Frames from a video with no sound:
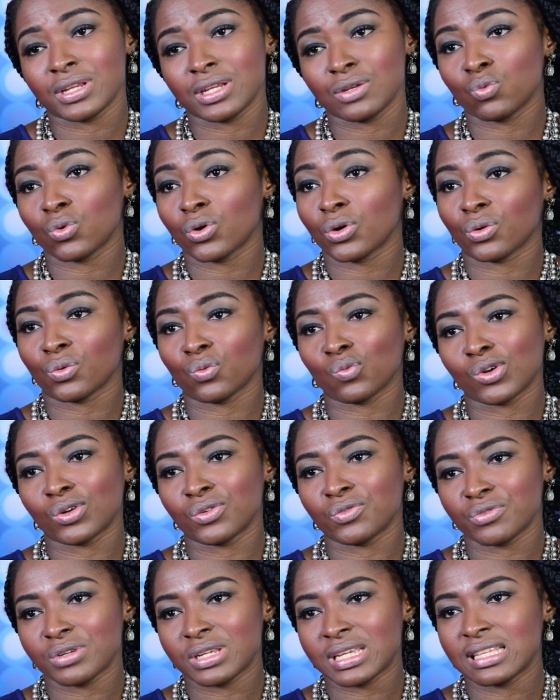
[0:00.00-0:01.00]
one-on-one
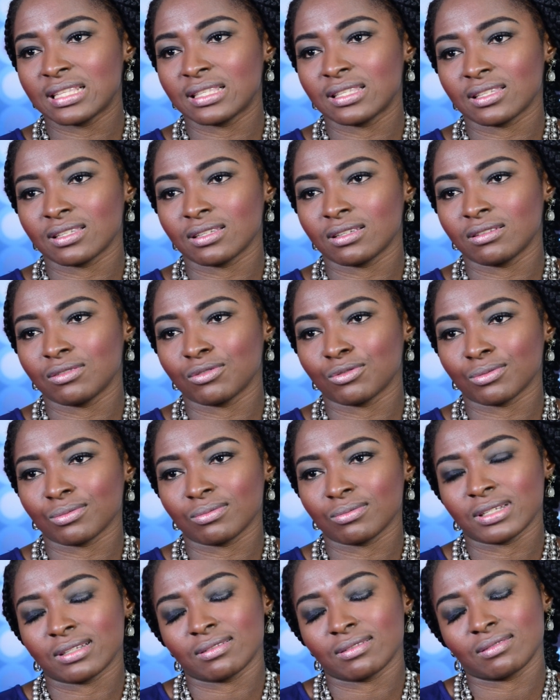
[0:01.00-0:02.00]
reads, you know.
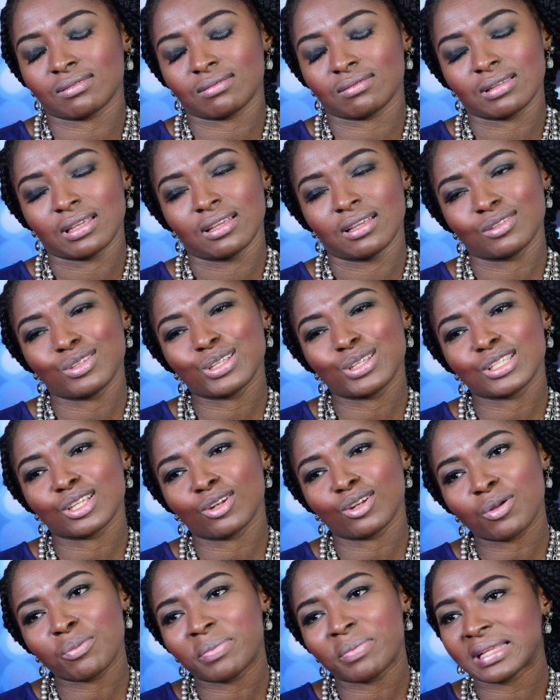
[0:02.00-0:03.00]
And so it's a
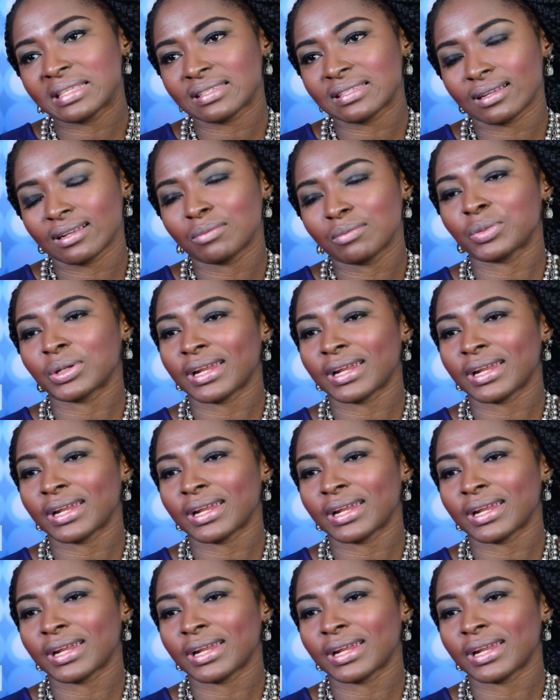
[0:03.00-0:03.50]
lot better. But